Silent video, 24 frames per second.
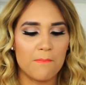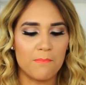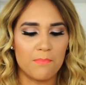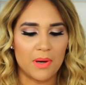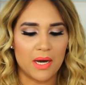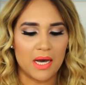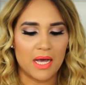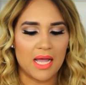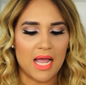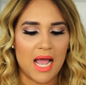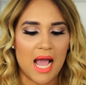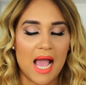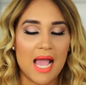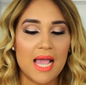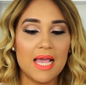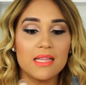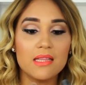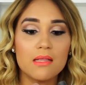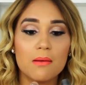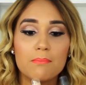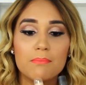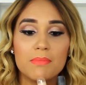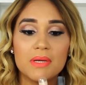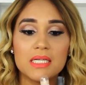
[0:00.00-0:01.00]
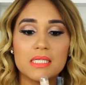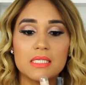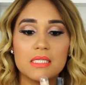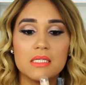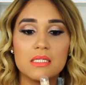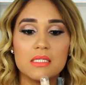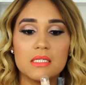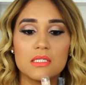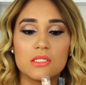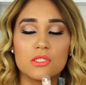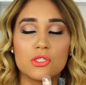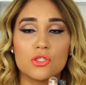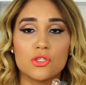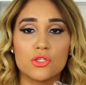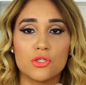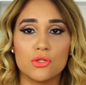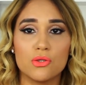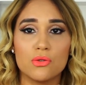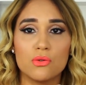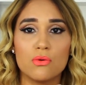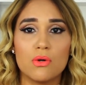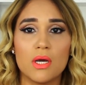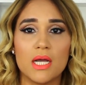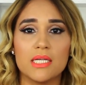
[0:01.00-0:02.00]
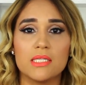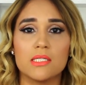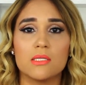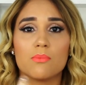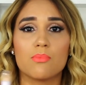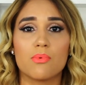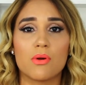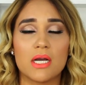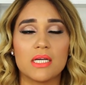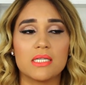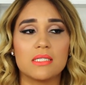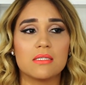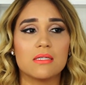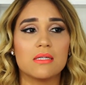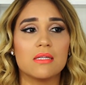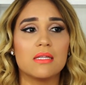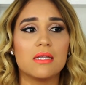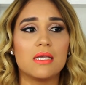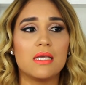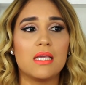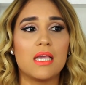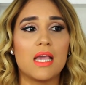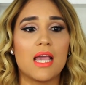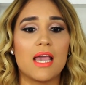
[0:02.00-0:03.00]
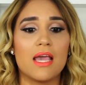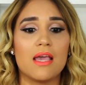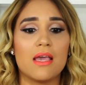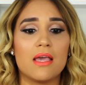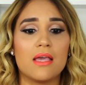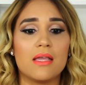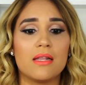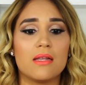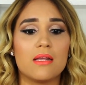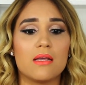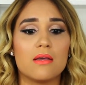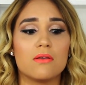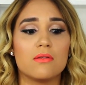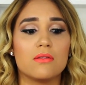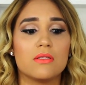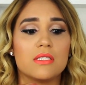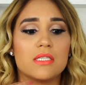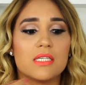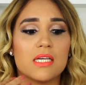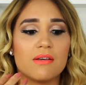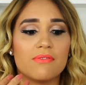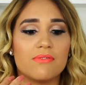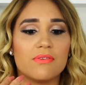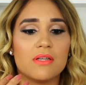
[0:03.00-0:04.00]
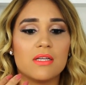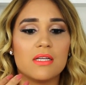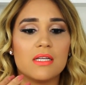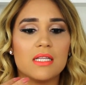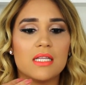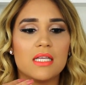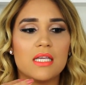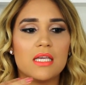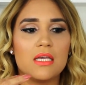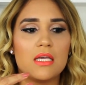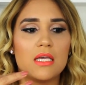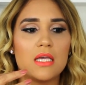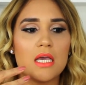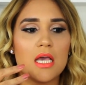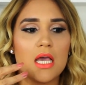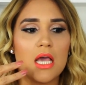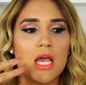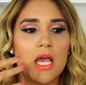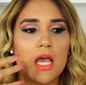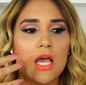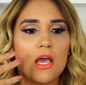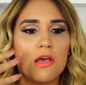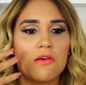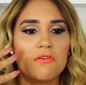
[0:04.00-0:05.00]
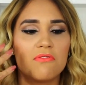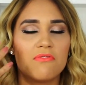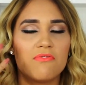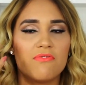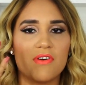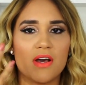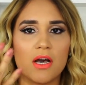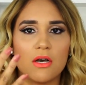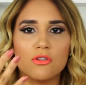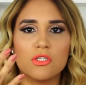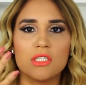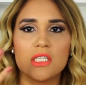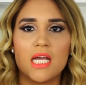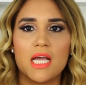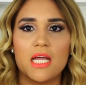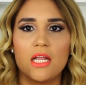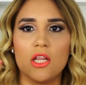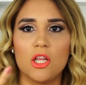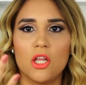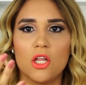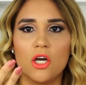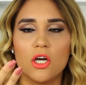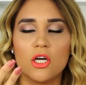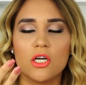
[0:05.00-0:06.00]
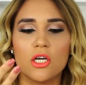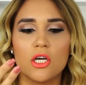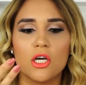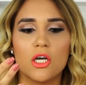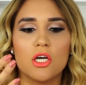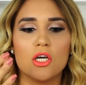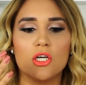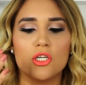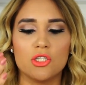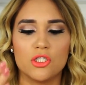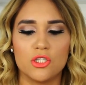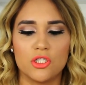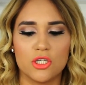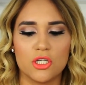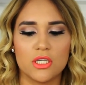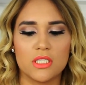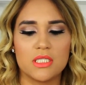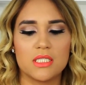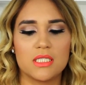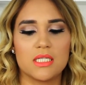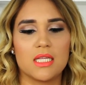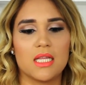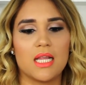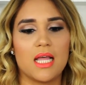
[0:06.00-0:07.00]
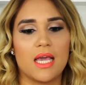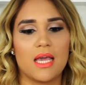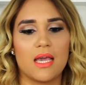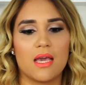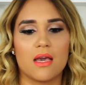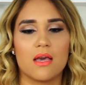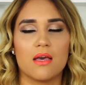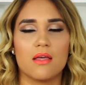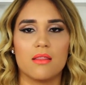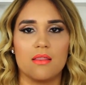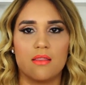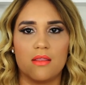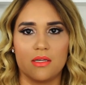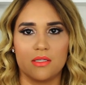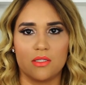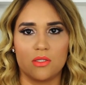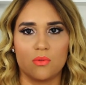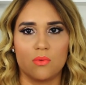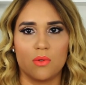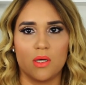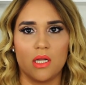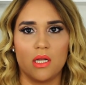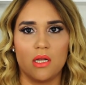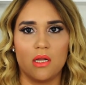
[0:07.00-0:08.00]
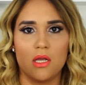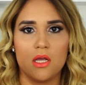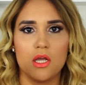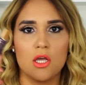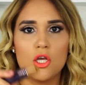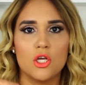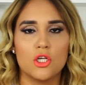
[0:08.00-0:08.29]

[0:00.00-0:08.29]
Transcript: But I end up mixing this too, and surprisingly, it definitely felt and looked just like this one.